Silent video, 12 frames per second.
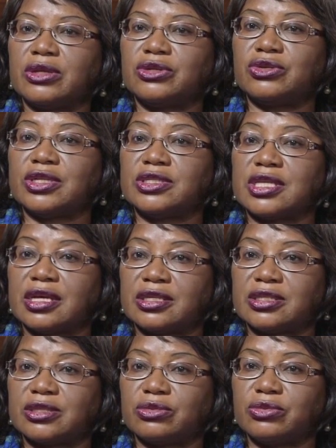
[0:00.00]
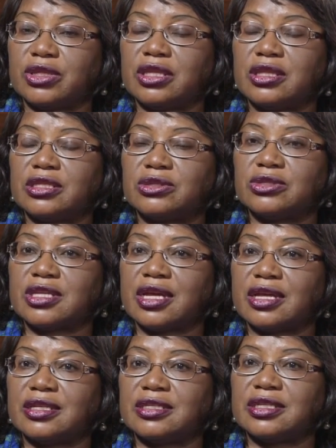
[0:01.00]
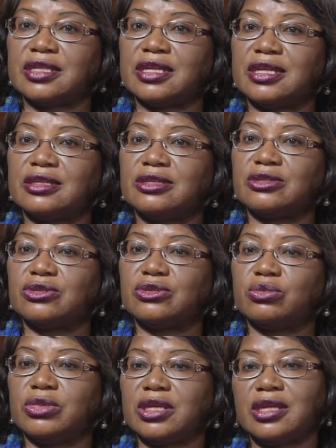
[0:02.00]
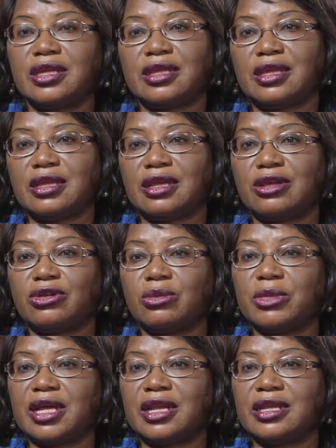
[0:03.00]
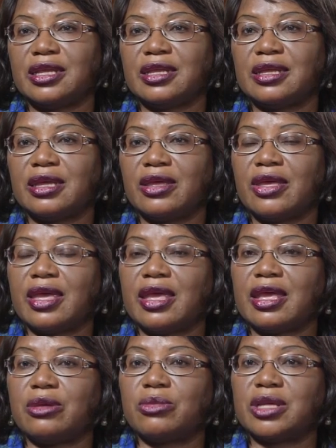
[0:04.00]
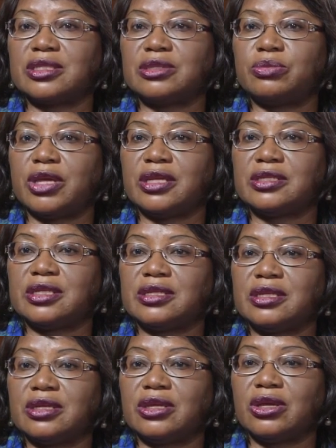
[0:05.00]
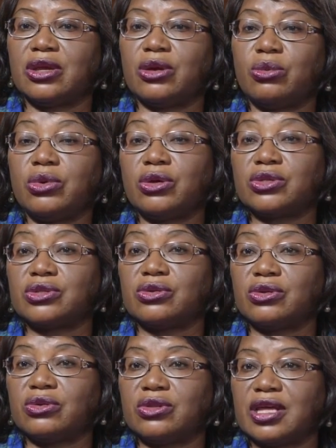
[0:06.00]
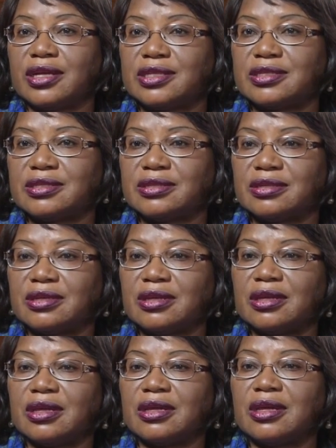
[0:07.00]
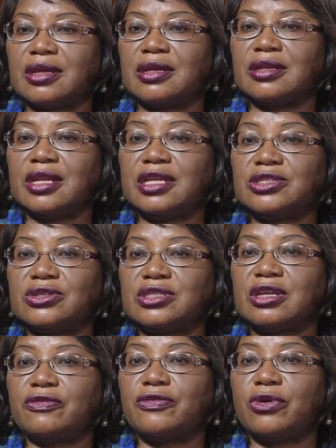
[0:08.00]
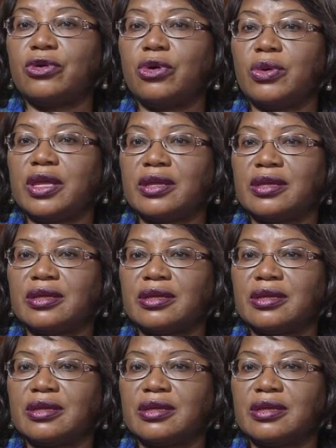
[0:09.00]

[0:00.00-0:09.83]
transact within the society and to be economically emancipated. We also know that nations are foregoing